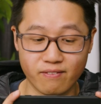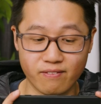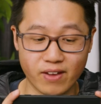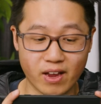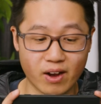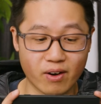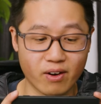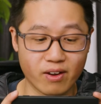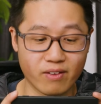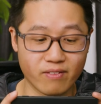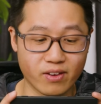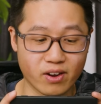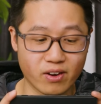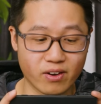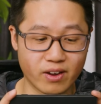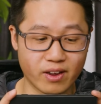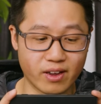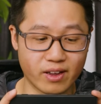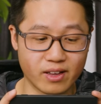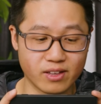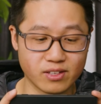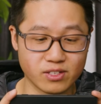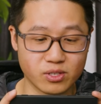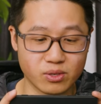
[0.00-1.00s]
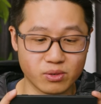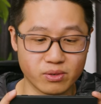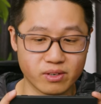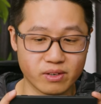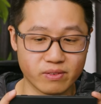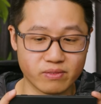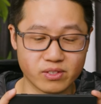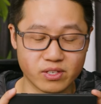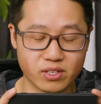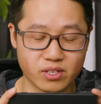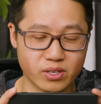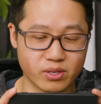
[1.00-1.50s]
very, very
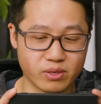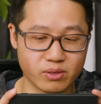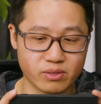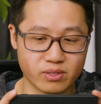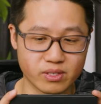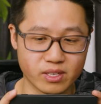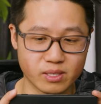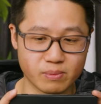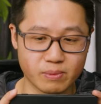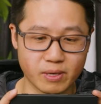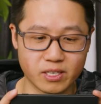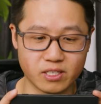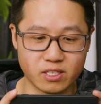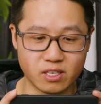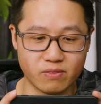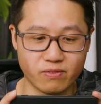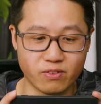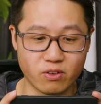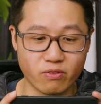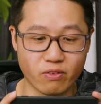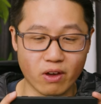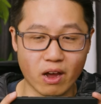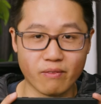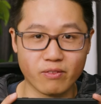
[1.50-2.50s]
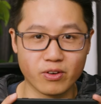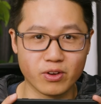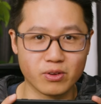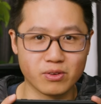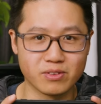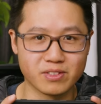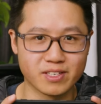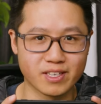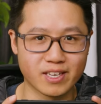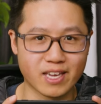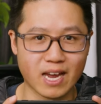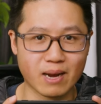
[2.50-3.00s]
intuitive to use, especially if you've ever
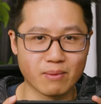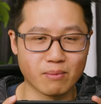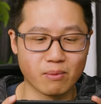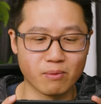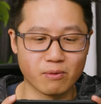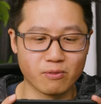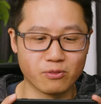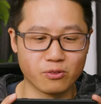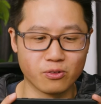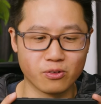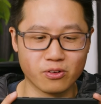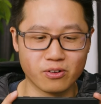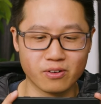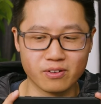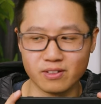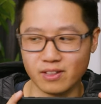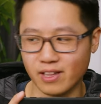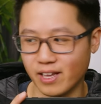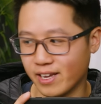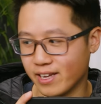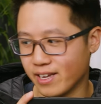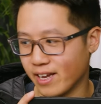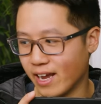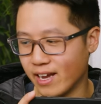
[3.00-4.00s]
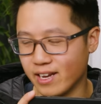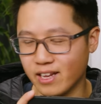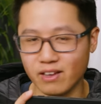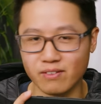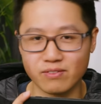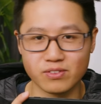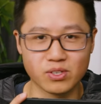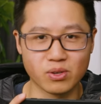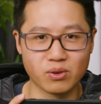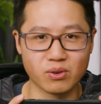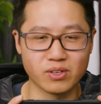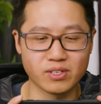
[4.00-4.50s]
used a camera before, like any
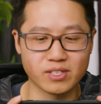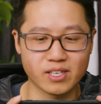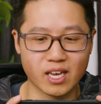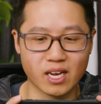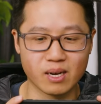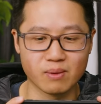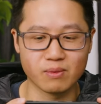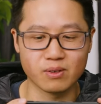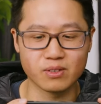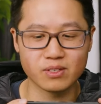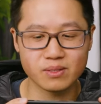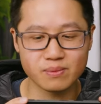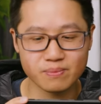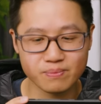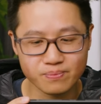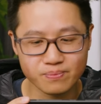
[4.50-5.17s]
of Sony's cameras.